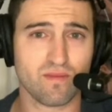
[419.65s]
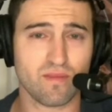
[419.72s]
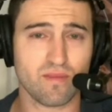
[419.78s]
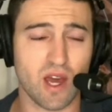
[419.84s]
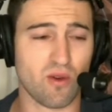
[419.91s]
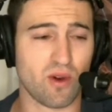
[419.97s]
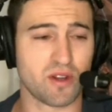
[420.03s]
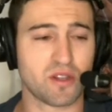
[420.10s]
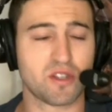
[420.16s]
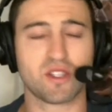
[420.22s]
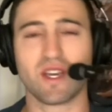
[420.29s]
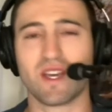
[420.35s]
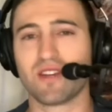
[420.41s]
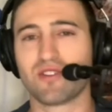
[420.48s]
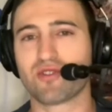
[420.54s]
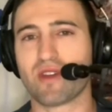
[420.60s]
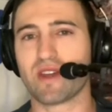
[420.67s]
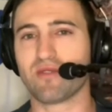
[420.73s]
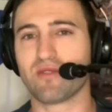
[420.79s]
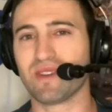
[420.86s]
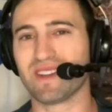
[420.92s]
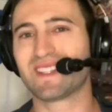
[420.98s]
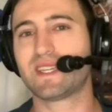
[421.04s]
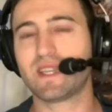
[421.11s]
I don't want to say
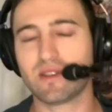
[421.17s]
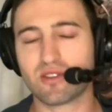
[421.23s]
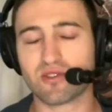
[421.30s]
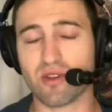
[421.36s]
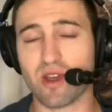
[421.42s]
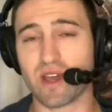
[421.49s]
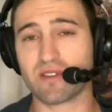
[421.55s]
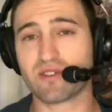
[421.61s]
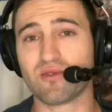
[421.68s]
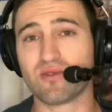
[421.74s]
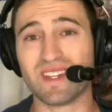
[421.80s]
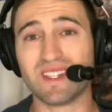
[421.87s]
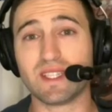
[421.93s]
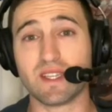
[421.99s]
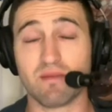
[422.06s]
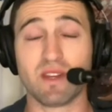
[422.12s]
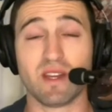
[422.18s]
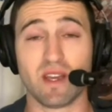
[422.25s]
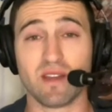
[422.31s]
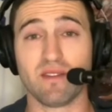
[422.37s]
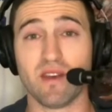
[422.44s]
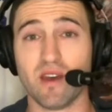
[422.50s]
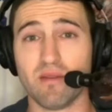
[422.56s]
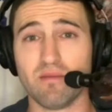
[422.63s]
trying
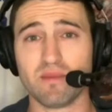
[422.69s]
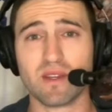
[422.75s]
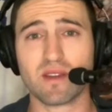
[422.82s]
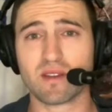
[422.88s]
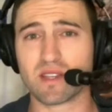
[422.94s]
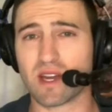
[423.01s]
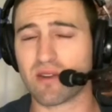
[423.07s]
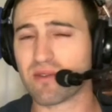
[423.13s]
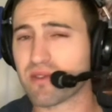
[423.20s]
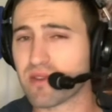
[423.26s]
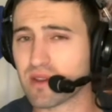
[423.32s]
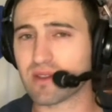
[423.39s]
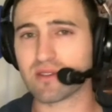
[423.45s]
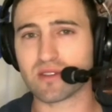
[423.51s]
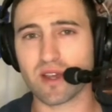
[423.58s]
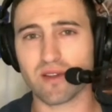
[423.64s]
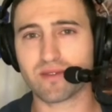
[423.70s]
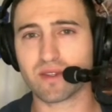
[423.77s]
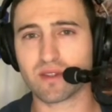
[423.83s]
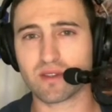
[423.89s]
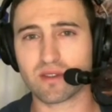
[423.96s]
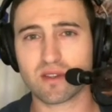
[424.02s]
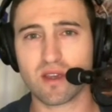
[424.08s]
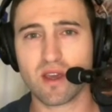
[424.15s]
intimidate them, because I don't think the
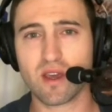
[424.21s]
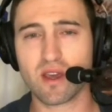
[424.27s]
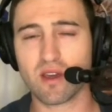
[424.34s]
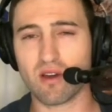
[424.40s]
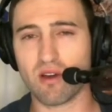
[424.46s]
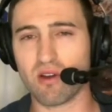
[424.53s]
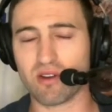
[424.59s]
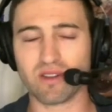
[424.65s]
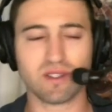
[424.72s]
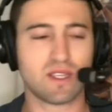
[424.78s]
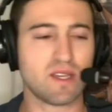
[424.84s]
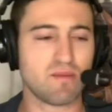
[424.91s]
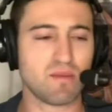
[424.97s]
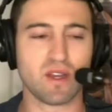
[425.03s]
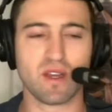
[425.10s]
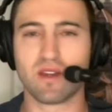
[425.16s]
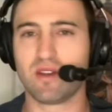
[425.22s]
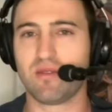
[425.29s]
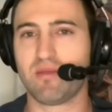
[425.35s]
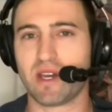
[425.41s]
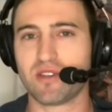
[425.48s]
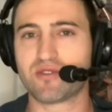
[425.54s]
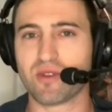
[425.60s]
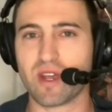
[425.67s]
Celtics are intimidated
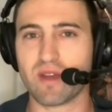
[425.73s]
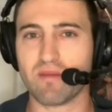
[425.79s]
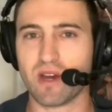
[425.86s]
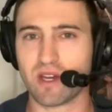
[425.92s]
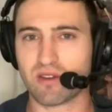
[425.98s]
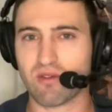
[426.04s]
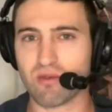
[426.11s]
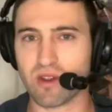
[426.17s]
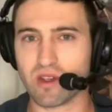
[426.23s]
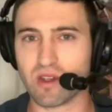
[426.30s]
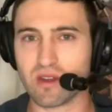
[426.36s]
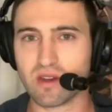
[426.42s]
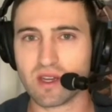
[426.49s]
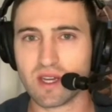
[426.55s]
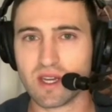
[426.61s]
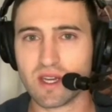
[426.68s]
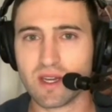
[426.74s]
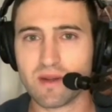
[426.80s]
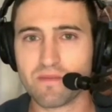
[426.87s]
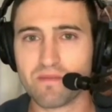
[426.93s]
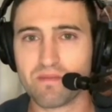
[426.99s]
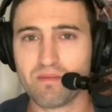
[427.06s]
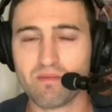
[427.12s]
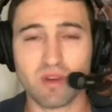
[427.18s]
by Draymond Green.
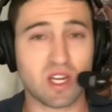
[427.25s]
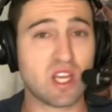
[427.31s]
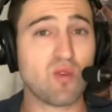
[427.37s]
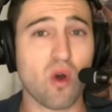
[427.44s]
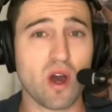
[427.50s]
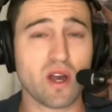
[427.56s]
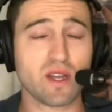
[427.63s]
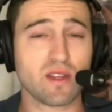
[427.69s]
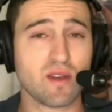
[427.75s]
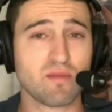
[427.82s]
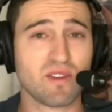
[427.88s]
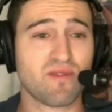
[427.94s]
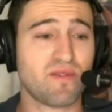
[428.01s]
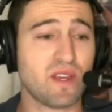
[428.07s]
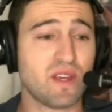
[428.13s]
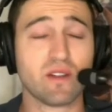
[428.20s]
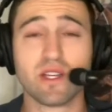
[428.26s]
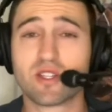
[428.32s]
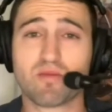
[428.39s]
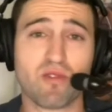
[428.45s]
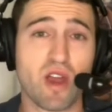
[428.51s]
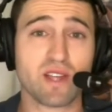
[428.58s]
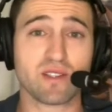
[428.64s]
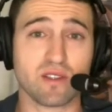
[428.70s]
But he wanted them to feel his
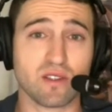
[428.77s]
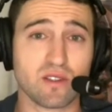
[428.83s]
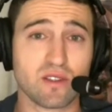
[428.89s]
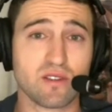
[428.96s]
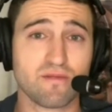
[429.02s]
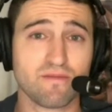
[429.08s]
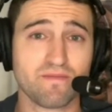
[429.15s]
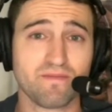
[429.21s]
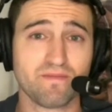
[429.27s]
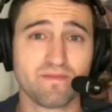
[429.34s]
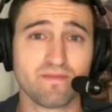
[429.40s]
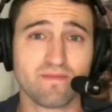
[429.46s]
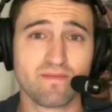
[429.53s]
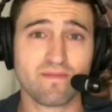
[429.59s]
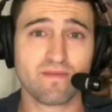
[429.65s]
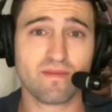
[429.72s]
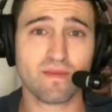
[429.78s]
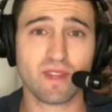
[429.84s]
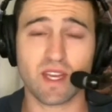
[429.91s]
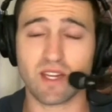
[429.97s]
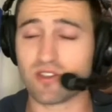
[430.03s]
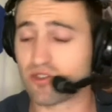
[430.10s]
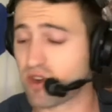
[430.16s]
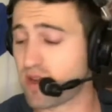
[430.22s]
presence.
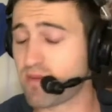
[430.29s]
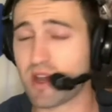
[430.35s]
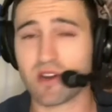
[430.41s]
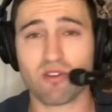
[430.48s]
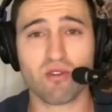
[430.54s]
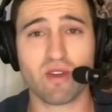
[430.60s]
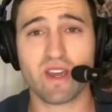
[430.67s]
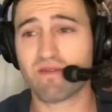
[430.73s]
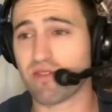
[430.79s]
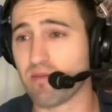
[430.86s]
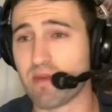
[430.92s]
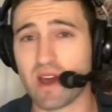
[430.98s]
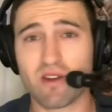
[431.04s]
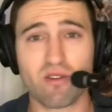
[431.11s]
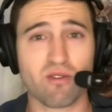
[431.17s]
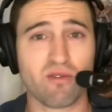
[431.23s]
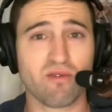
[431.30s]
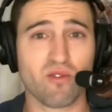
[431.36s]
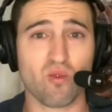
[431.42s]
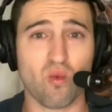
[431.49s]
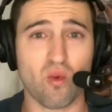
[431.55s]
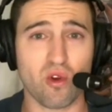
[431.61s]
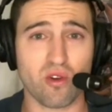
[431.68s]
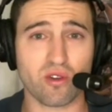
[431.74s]
And Draymond Green, for better or for
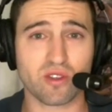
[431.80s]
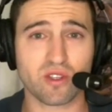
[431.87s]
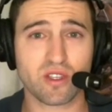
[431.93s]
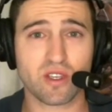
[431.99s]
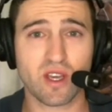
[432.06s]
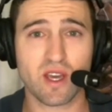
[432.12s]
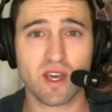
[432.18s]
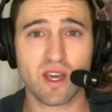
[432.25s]
worse,